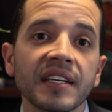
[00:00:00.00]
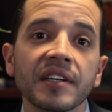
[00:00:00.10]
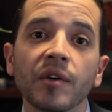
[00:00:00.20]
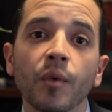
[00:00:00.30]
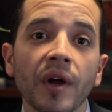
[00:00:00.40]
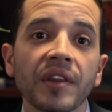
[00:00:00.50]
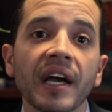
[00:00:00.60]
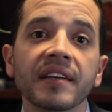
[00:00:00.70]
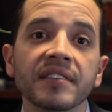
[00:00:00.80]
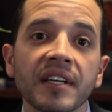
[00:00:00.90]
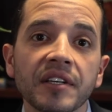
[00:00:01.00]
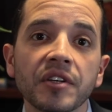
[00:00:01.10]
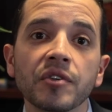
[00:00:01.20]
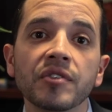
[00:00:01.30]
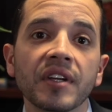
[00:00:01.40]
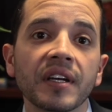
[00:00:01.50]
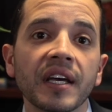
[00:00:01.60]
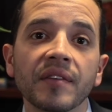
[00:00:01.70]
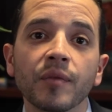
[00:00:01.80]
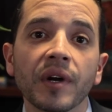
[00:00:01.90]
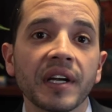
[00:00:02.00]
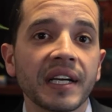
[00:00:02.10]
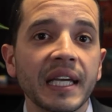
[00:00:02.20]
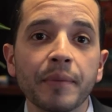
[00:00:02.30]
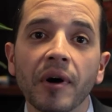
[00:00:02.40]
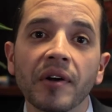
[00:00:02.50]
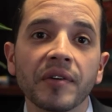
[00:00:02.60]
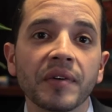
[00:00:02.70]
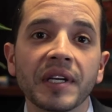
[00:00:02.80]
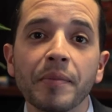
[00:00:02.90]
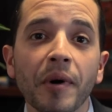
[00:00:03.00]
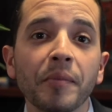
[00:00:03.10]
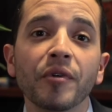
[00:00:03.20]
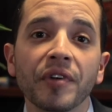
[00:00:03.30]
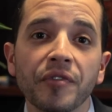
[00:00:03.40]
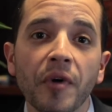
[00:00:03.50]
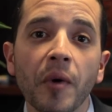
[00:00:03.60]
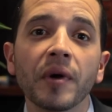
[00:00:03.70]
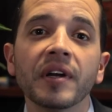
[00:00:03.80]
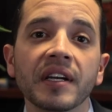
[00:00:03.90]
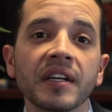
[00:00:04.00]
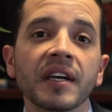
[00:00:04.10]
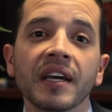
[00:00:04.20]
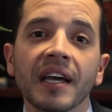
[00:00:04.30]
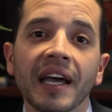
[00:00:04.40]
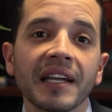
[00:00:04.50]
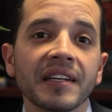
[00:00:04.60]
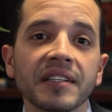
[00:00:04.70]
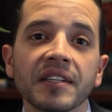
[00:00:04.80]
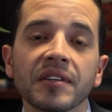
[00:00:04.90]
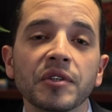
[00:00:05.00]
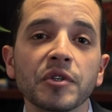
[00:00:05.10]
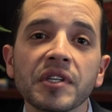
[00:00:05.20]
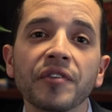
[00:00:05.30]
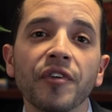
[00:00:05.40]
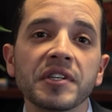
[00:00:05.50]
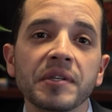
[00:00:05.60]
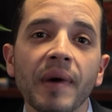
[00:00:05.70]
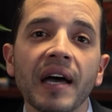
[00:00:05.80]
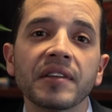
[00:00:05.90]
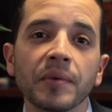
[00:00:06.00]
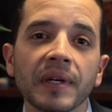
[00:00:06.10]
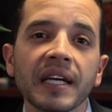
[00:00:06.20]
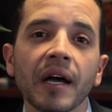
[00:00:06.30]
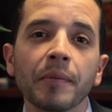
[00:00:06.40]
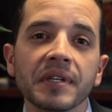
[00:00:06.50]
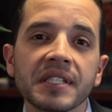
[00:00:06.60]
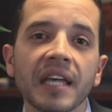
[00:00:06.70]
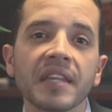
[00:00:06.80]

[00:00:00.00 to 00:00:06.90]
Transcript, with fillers: you know where that continues, and, and we're gonna keep on keep on moving forward and and you know, using First in Math to really help us